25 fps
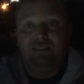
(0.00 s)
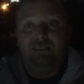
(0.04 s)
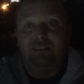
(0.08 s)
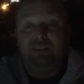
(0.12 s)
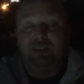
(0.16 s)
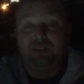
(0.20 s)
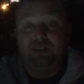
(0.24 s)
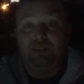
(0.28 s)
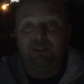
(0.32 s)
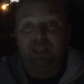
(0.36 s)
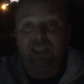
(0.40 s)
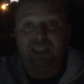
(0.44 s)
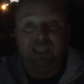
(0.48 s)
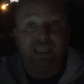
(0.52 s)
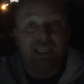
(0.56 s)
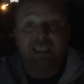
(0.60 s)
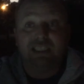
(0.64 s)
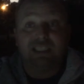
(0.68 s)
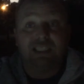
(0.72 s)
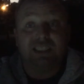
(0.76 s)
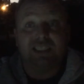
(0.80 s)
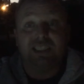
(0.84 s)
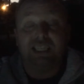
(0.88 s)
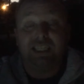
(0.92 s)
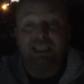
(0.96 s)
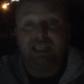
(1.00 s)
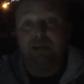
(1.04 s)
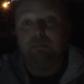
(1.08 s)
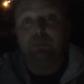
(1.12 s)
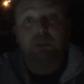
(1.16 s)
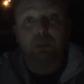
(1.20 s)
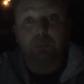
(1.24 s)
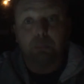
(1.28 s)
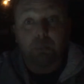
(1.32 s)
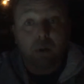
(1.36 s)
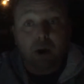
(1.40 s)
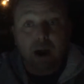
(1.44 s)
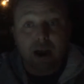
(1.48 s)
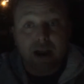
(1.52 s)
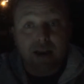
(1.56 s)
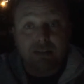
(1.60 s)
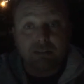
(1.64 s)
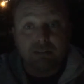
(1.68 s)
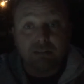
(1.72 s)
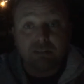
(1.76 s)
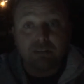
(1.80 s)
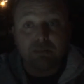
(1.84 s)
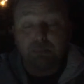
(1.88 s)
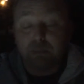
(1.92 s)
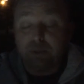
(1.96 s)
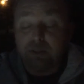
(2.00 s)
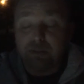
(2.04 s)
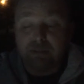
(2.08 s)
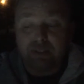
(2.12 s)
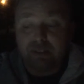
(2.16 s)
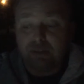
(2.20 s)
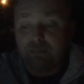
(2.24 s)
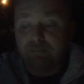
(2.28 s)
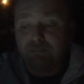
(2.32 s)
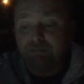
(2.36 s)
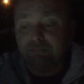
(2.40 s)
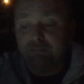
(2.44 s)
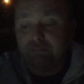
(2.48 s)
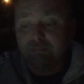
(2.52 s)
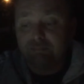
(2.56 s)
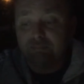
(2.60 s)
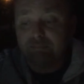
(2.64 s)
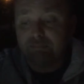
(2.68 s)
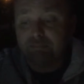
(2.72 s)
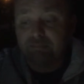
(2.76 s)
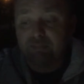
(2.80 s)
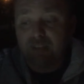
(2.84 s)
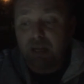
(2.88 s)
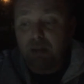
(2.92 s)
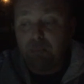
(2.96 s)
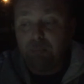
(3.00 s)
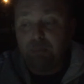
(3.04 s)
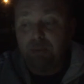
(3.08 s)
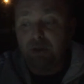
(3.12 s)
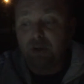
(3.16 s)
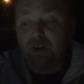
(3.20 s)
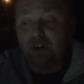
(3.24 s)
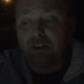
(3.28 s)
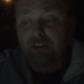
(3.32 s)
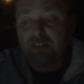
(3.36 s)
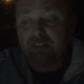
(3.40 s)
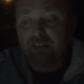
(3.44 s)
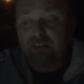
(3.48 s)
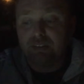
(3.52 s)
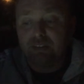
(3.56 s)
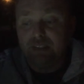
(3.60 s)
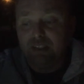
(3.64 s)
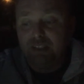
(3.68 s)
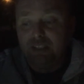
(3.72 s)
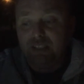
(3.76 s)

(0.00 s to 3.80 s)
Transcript: I'd like to say that I'm surprised, but I'll be honest.